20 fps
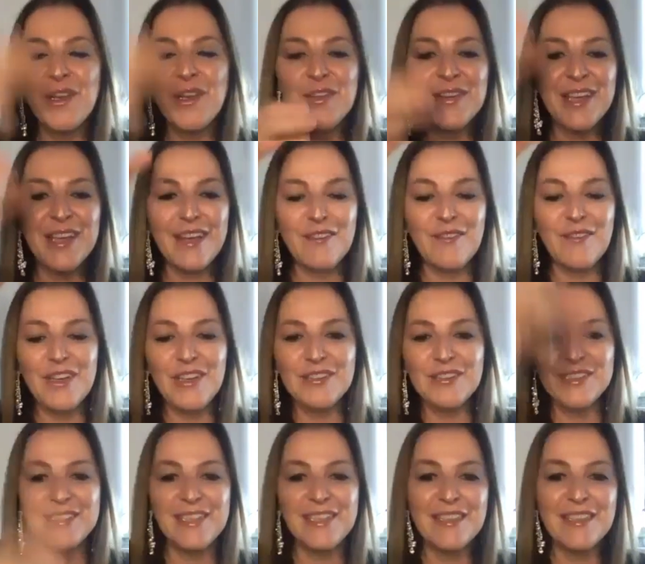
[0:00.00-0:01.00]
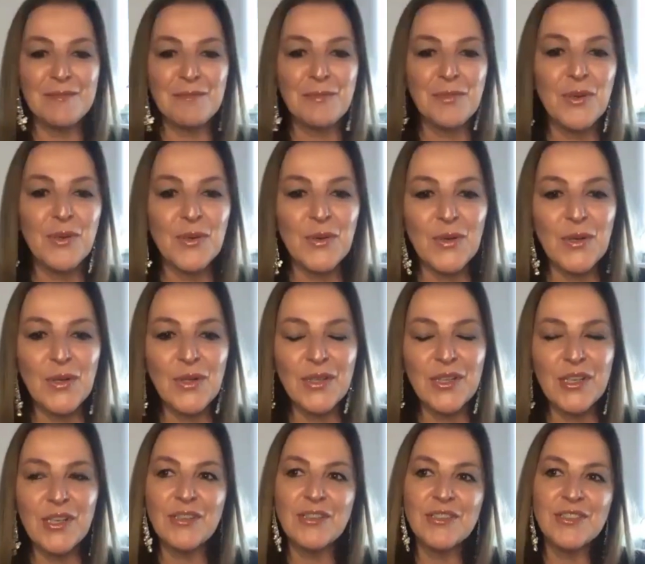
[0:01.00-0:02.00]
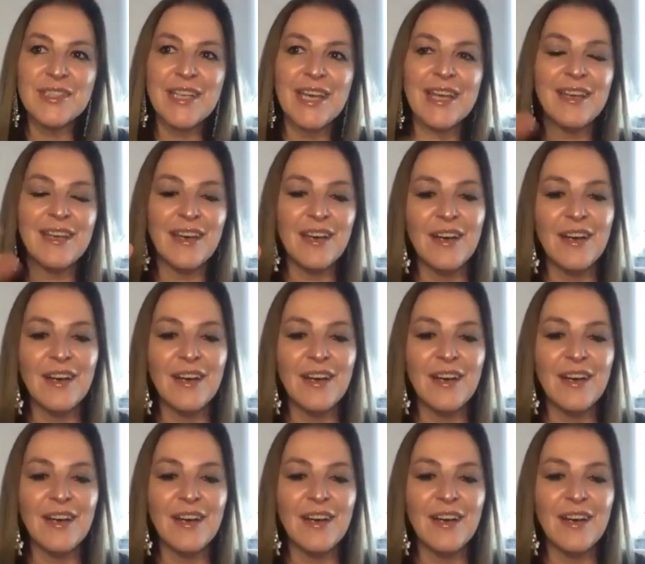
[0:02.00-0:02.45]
you see the pole, you're just like,